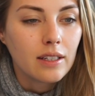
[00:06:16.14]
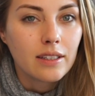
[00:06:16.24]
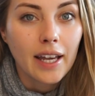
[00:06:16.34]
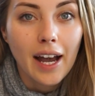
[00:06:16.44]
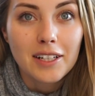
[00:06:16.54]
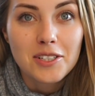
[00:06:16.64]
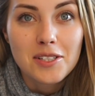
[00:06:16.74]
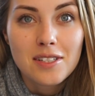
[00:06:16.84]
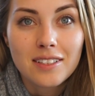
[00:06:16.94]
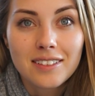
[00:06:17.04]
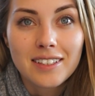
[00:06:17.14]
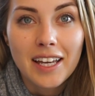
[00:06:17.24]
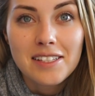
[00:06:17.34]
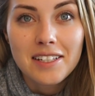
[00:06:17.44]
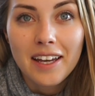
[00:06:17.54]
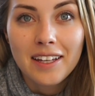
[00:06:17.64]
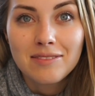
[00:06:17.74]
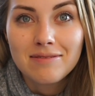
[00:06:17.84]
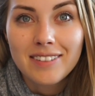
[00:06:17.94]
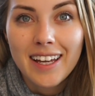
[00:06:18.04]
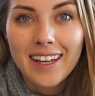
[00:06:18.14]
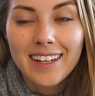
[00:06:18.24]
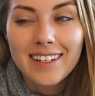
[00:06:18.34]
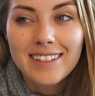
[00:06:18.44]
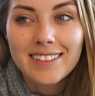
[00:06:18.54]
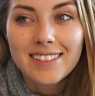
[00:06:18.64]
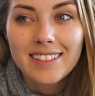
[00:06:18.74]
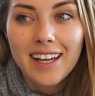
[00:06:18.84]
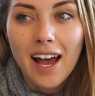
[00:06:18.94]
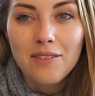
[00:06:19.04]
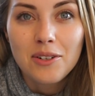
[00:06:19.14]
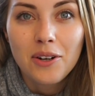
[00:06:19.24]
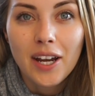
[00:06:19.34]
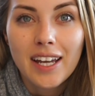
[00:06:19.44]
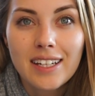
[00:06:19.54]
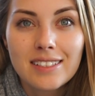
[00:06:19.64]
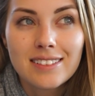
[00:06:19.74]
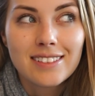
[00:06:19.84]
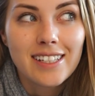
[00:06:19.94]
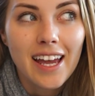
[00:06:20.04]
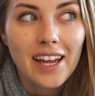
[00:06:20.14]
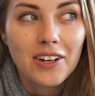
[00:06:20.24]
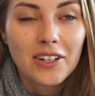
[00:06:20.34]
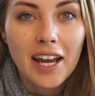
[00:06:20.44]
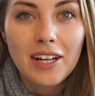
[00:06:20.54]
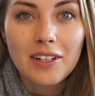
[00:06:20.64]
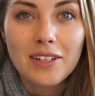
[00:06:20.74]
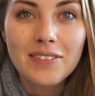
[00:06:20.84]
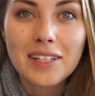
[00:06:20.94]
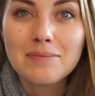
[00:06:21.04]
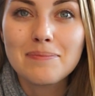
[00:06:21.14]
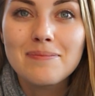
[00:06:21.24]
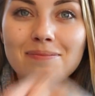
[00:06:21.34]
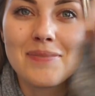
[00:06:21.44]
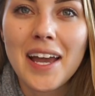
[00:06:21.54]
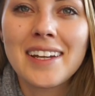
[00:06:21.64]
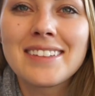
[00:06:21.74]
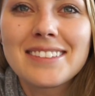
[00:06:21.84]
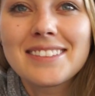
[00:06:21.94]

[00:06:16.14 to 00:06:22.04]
yeah, just thanks again and have a great day or night or evening. Bye.